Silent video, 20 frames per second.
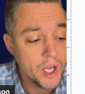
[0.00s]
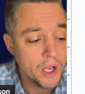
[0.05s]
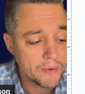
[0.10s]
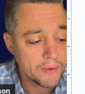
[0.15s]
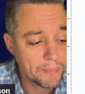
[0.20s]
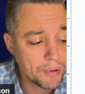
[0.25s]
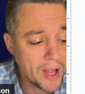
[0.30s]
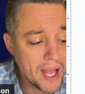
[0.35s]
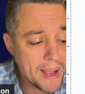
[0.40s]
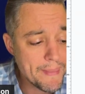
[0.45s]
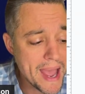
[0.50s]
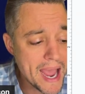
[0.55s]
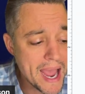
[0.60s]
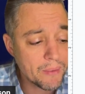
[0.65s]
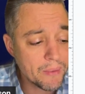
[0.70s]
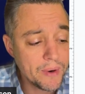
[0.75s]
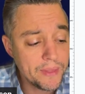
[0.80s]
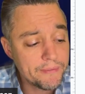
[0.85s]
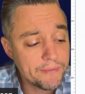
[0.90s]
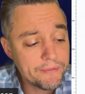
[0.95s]
Reply back
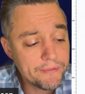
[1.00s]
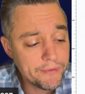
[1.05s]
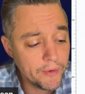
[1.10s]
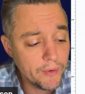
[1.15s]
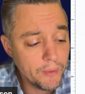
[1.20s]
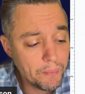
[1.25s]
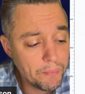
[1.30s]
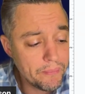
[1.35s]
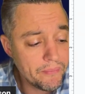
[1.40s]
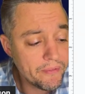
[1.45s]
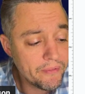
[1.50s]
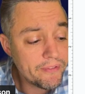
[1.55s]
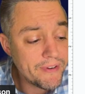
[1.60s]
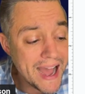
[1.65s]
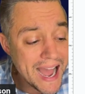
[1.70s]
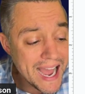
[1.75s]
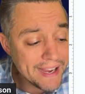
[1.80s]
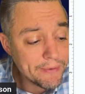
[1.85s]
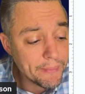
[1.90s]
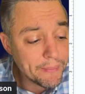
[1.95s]
with full
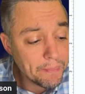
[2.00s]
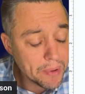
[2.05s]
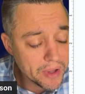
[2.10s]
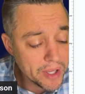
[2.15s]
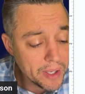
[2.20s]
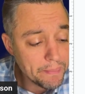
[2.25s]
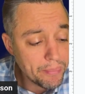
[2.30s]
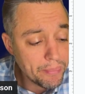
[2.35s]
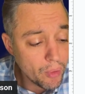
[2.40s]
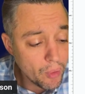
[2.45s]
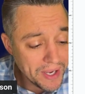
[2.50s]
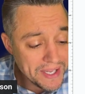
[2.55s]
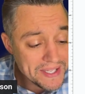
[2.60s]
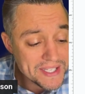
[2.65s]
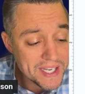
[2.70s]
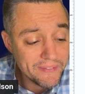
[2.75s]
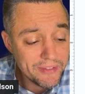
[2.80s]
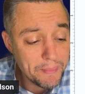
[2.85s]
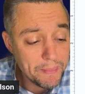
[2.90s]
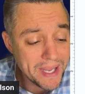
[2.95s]
five bullet points
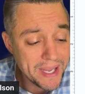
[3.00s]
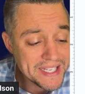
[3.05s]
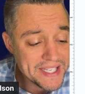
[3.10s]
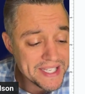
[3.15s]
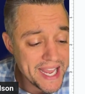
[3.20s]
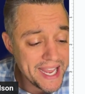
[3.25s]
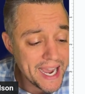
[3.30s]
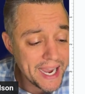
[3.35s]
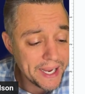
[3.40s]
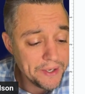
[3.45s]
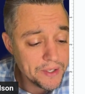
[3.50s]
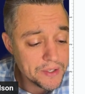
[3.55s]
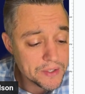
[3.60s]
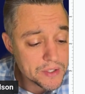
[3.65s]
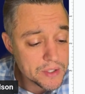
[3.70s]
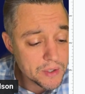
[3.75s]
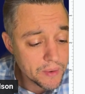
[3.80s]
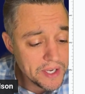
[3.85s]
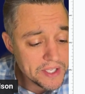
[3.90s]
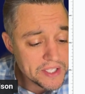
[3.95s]
of the biggest AI news
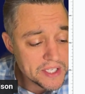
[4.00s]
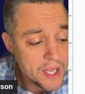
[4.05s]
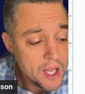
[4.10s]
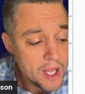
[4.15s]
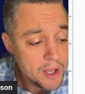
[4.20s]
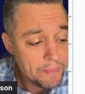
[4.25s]
stories.